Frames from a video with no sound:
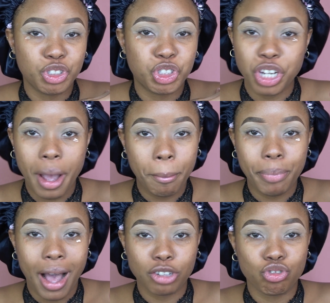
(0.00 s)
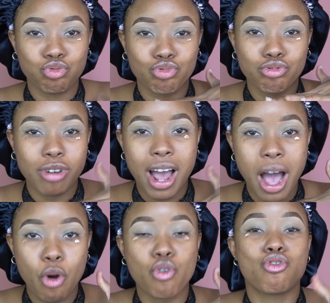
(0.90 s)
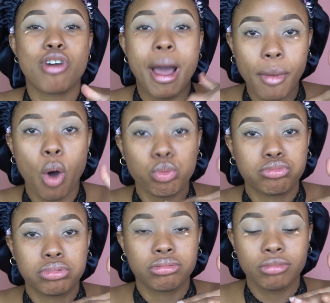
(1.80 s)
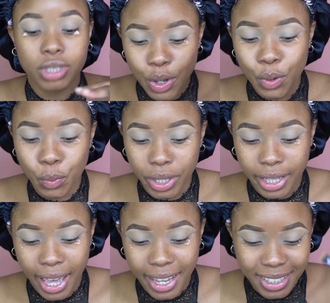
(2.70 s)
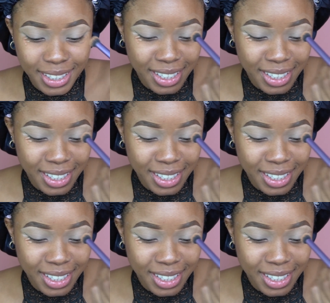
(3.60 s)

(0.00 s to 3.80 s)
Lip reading: jam-packed, ram out weekend.